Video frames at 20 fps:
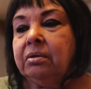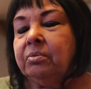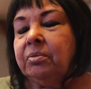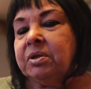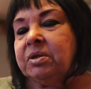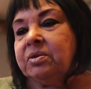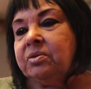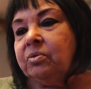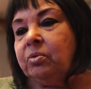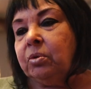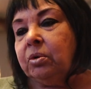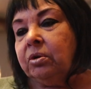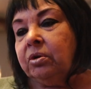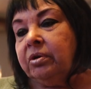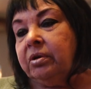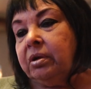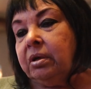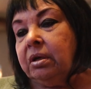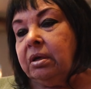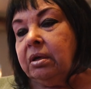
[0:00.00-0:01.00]
what's the
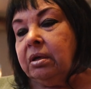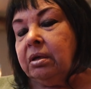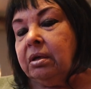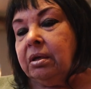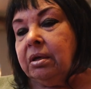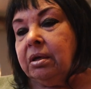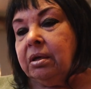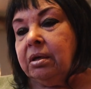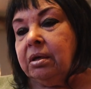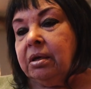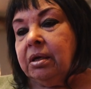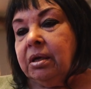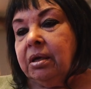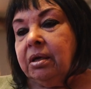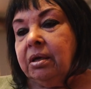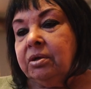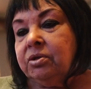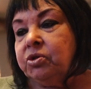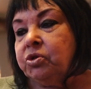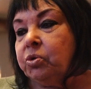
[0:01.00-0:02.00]
word?
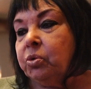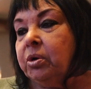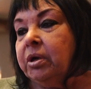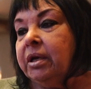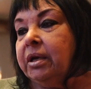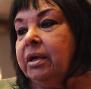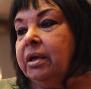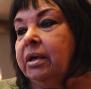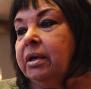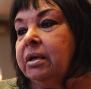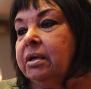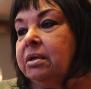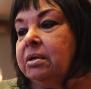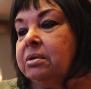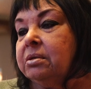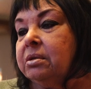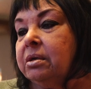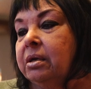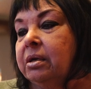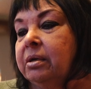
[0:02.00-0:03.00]
Joy
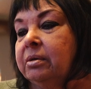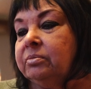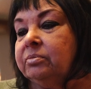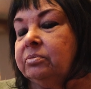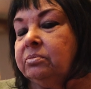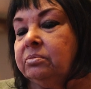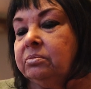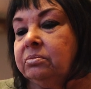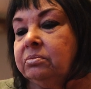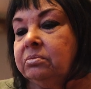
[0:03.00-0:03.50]
and um,